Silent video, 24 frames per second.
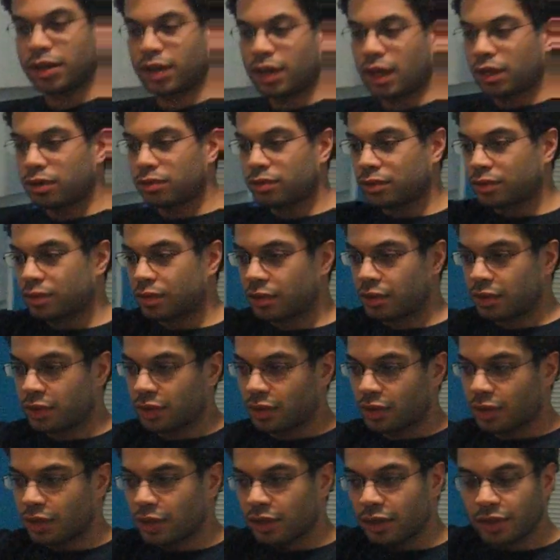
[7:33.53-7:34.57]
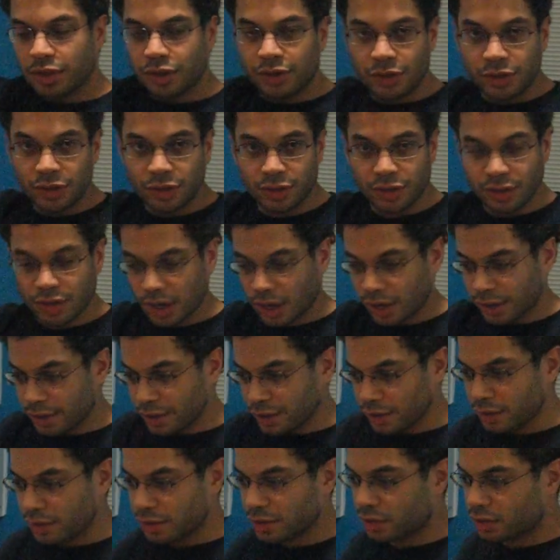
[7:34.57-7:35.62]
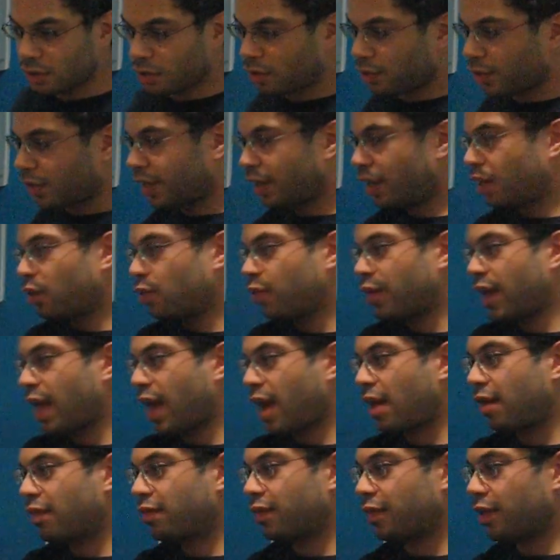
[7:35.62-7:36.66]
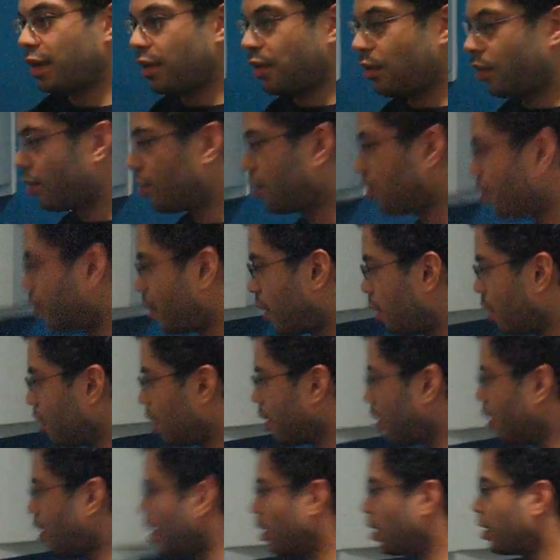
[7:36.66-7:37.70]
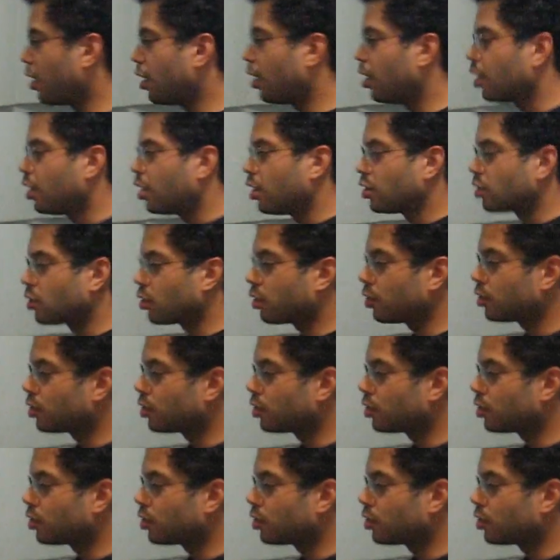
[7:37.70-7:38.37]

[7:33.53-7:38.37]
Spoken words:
out your continent. So here we have North America. So you